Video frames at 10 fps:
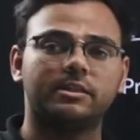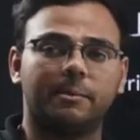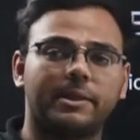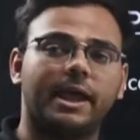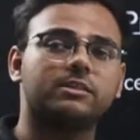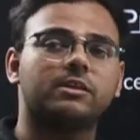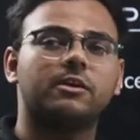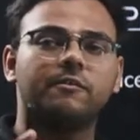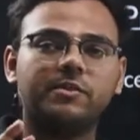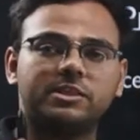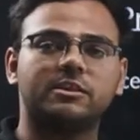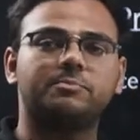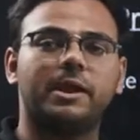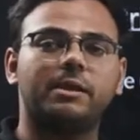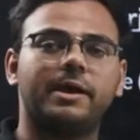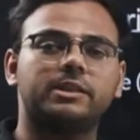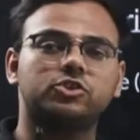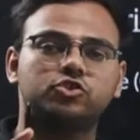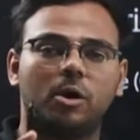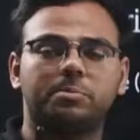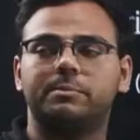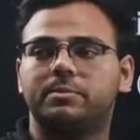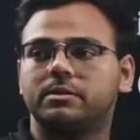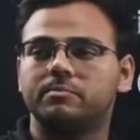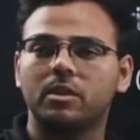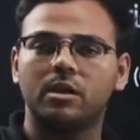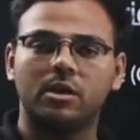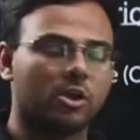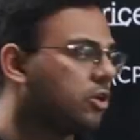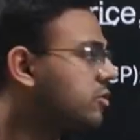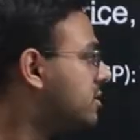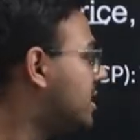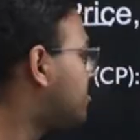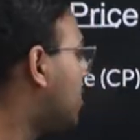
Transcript: The price which is paid by the shopkeeper. So this